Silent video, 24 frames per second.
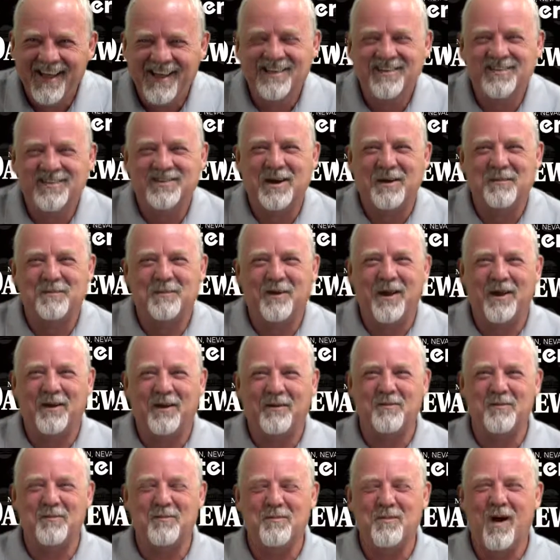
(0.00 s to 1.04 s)
This is John
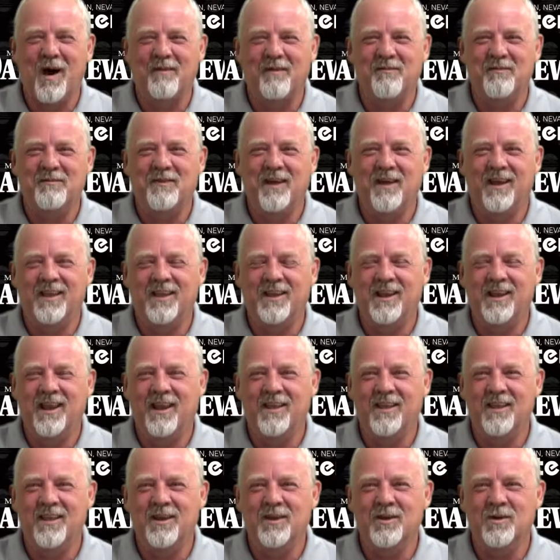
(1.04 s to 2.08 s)
Ponick with the Mojave Valley
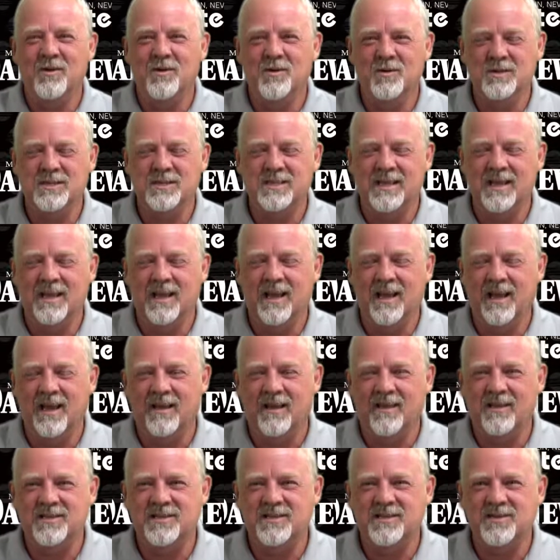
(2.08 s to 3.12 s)
Daily News,
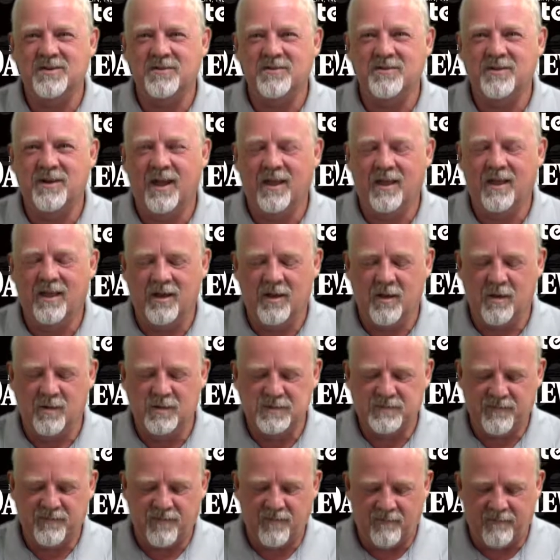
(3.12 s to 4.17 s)
and this is your Daily
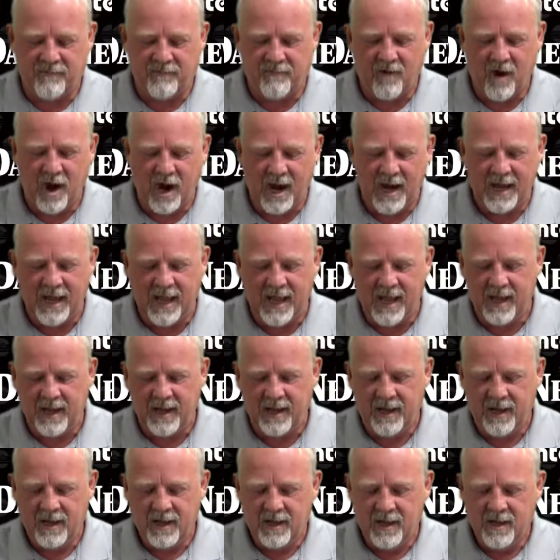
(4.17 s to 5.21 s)
Dose for
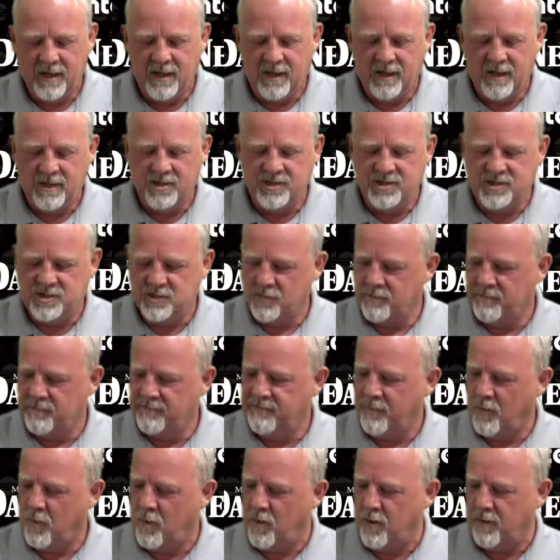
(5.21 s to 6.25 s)
Friday, June
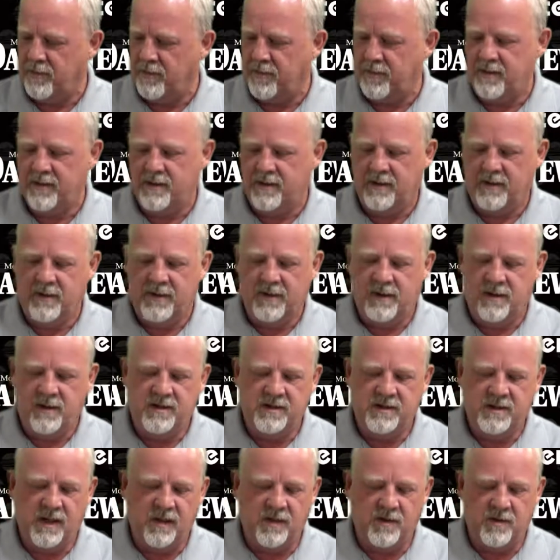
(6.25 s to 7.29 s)
4th.
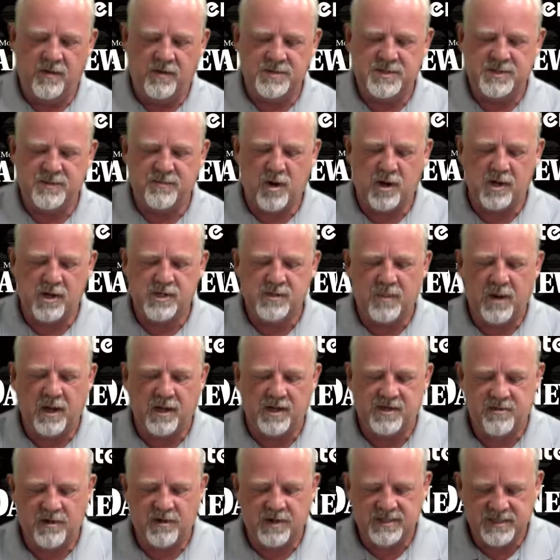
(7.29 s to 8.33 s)
Daily Dose is brought to you by
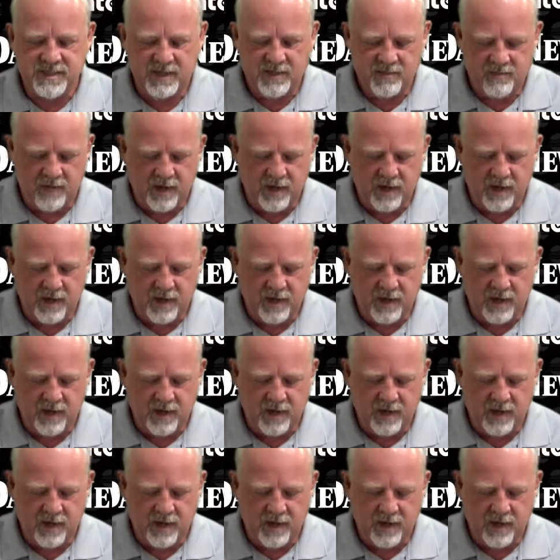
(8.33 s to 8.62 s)
the Tri-State